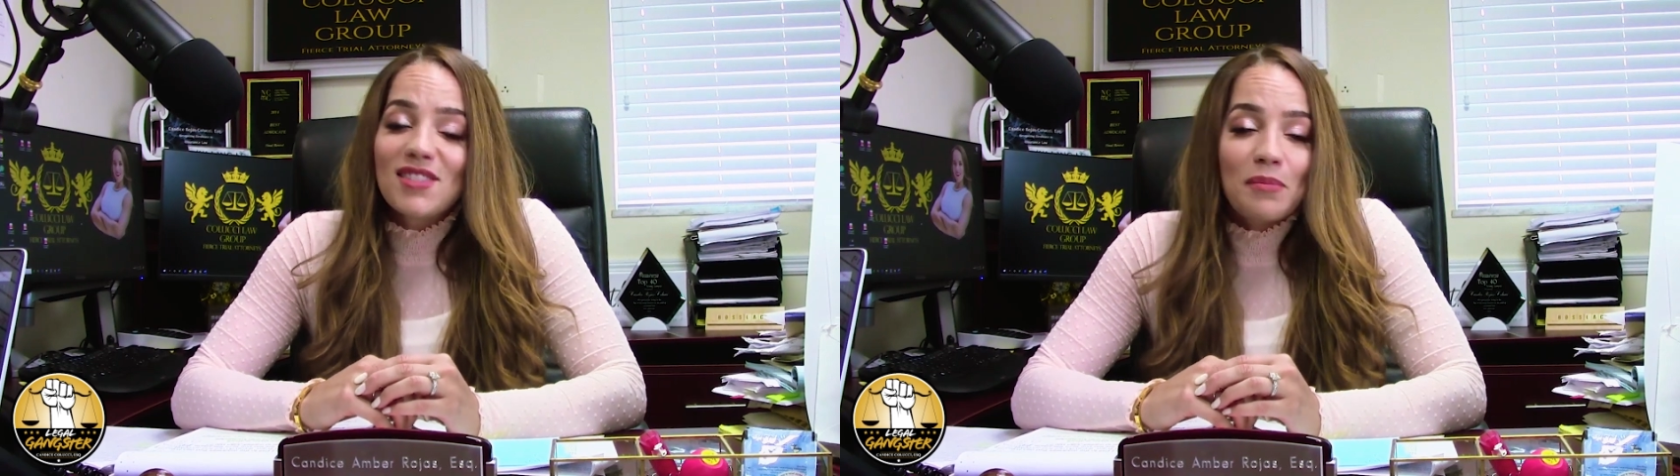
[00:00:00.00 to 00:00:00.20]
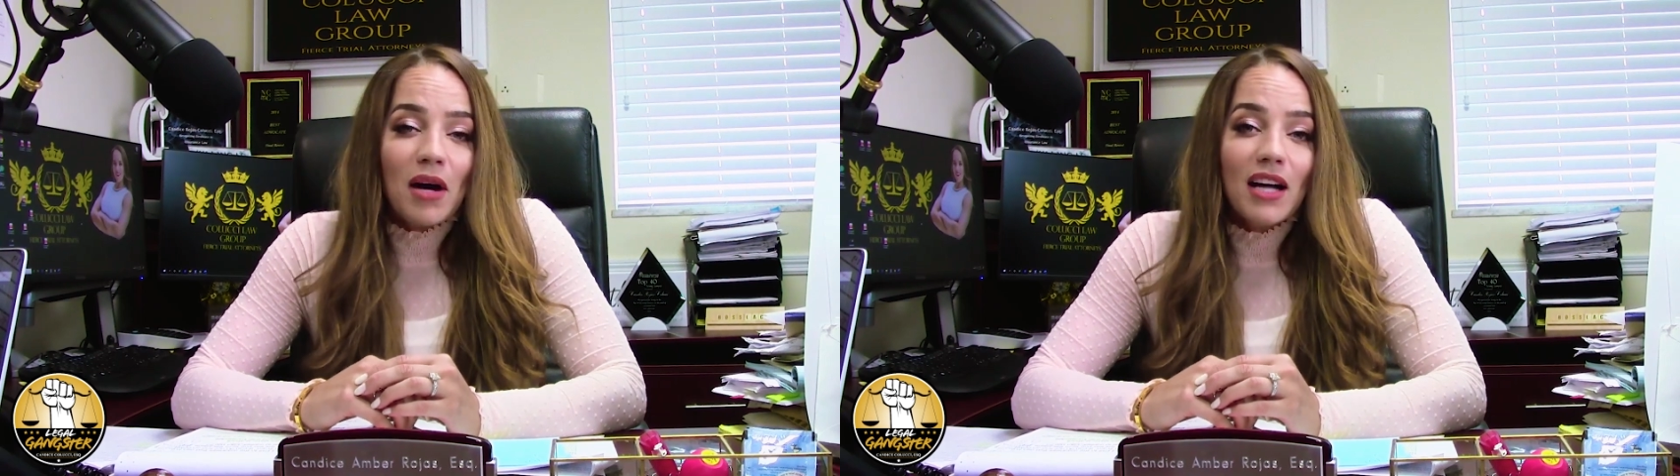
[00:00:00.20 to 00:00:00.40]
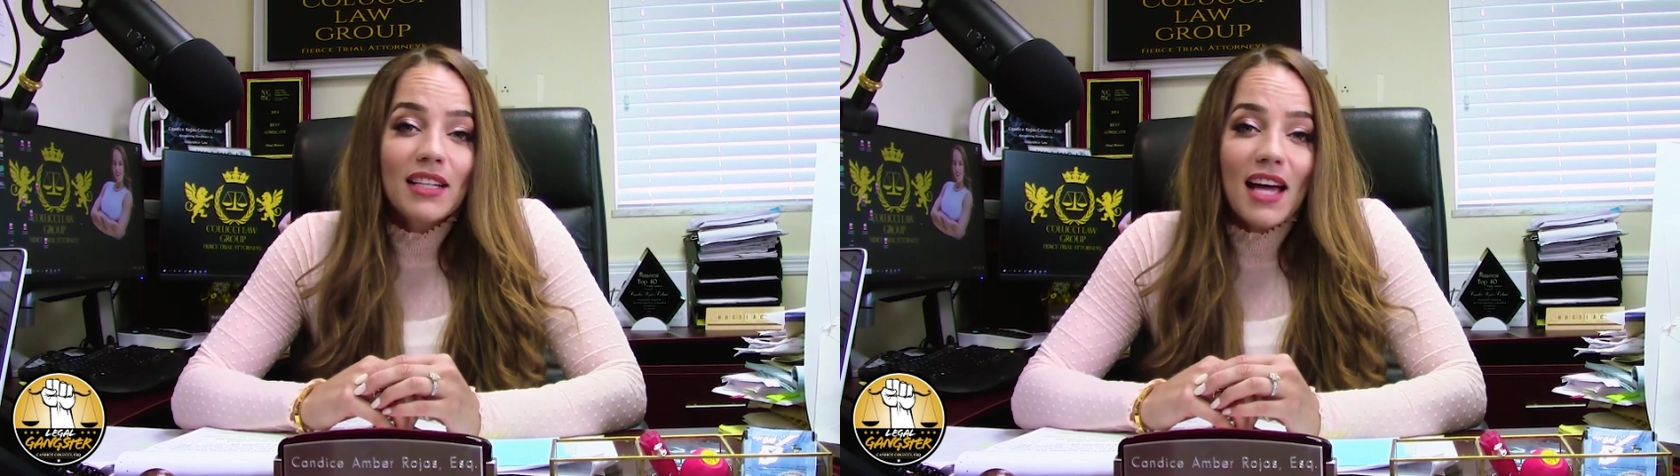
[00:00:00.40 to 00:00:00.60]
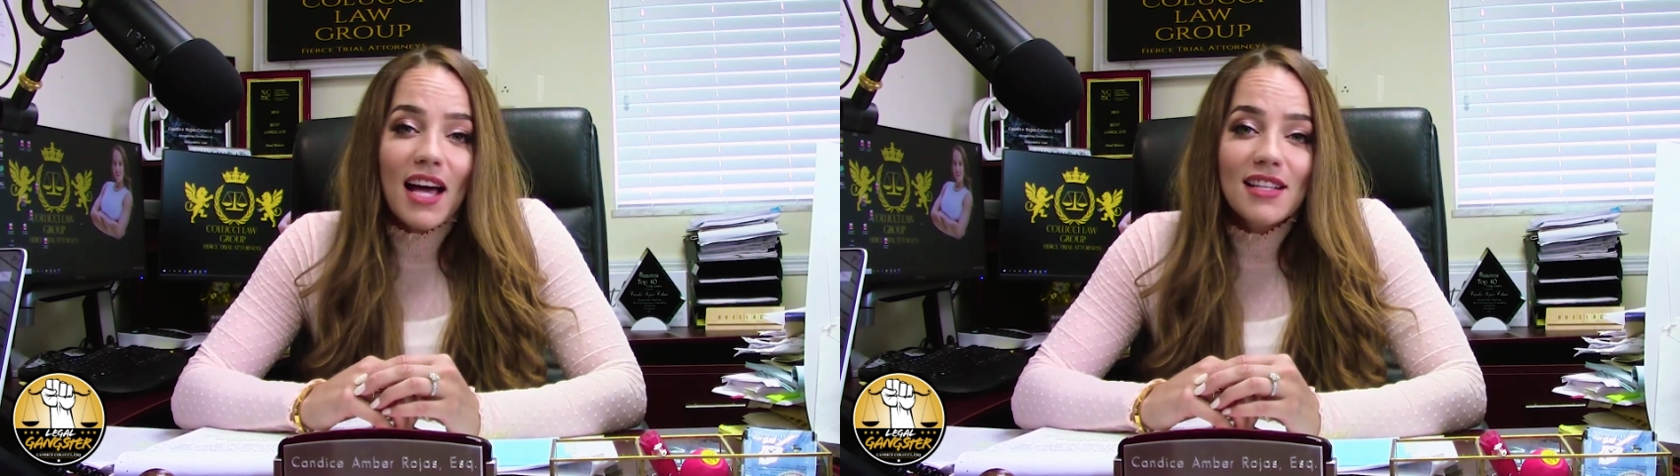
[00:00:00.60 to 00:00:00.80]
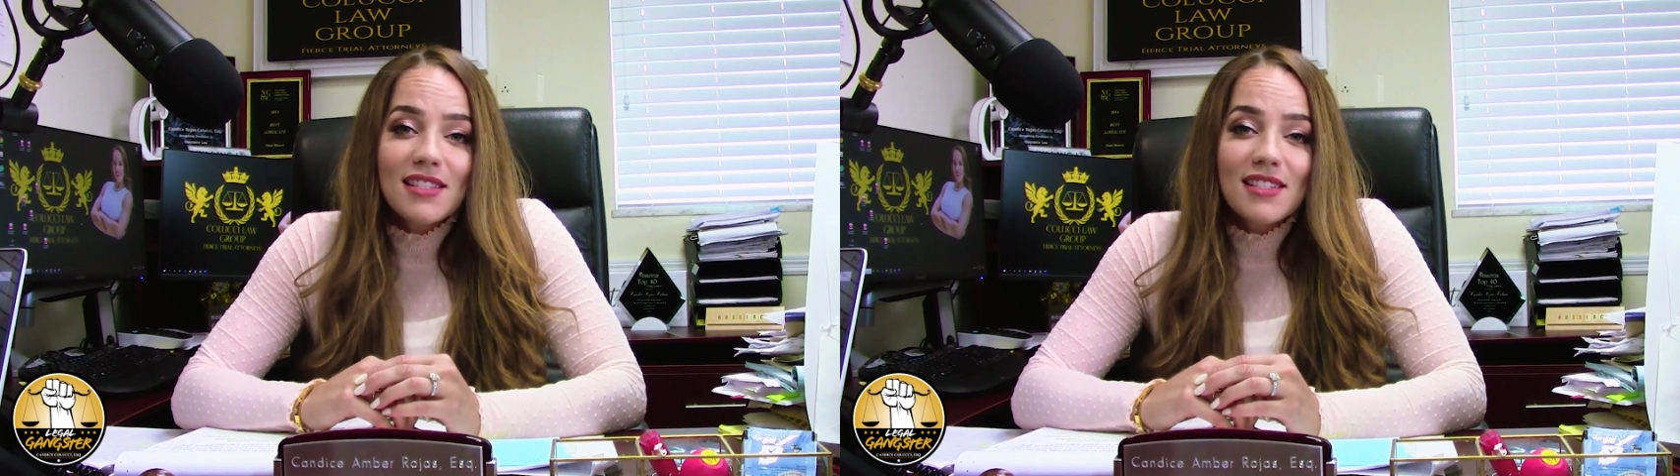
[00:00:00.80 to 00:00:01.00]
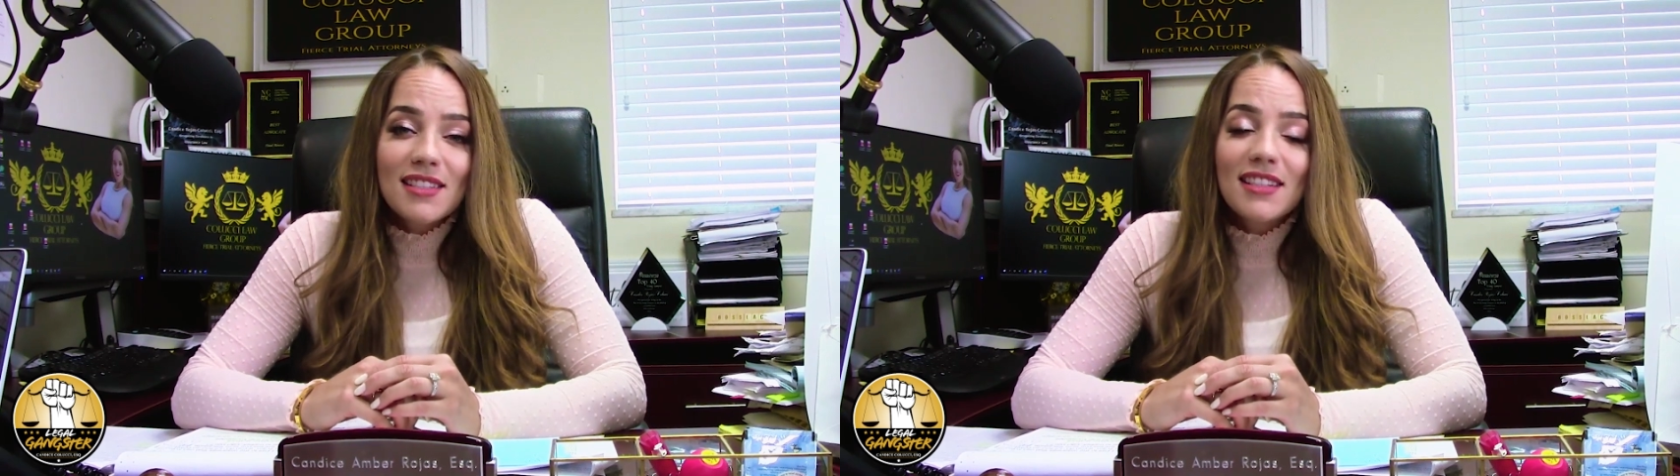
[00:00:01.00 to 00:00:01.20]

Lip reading: podcast